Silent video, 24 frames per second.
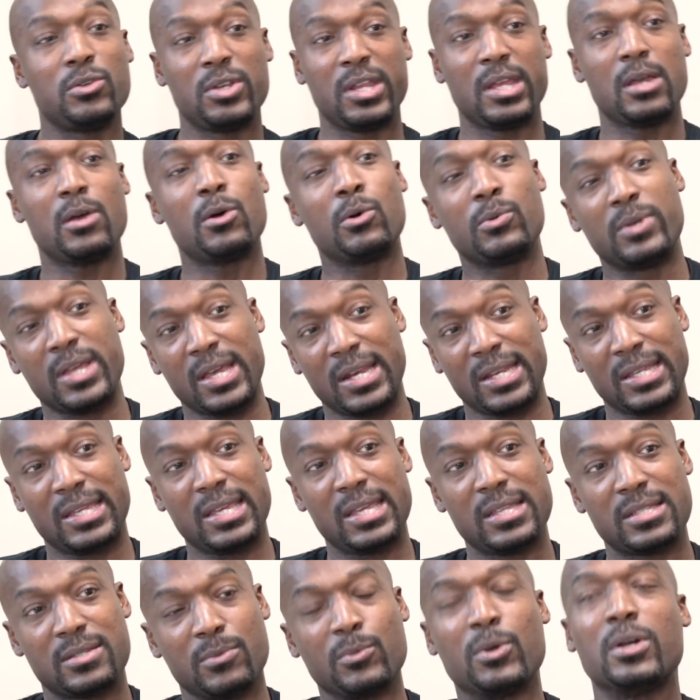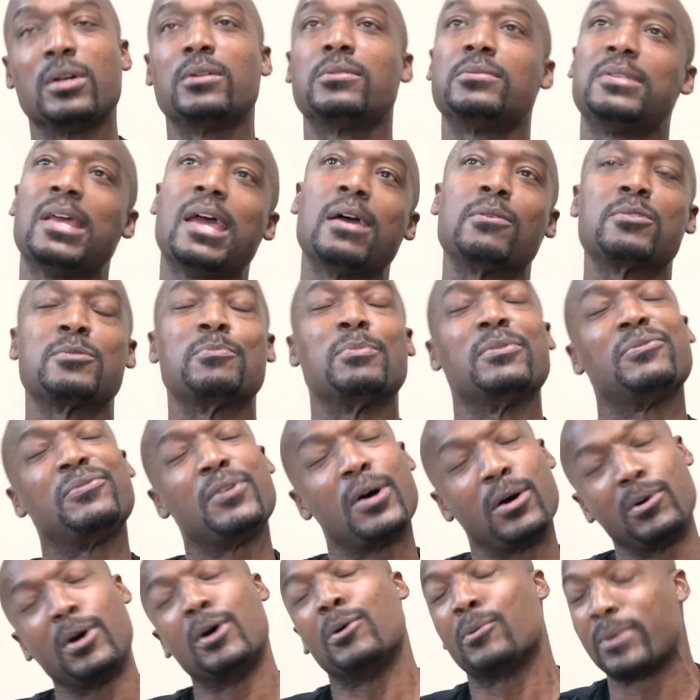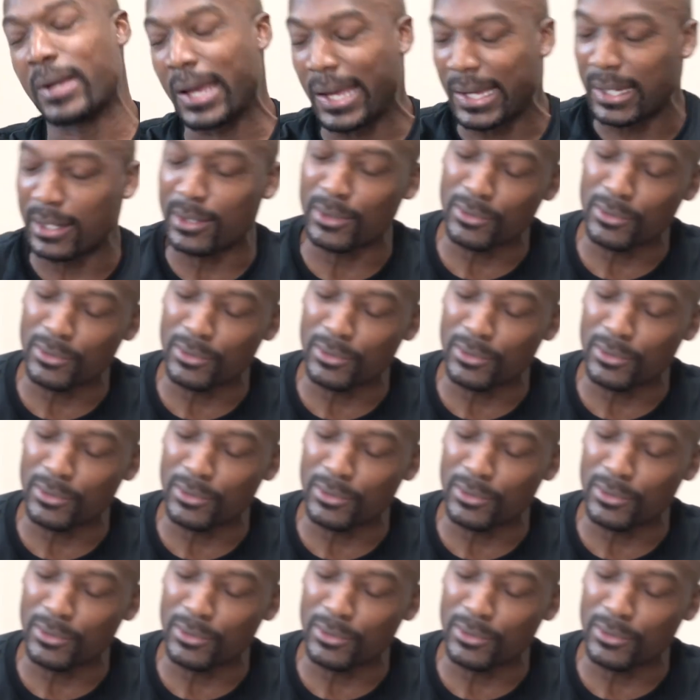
didn't hold that against, that was before, okay.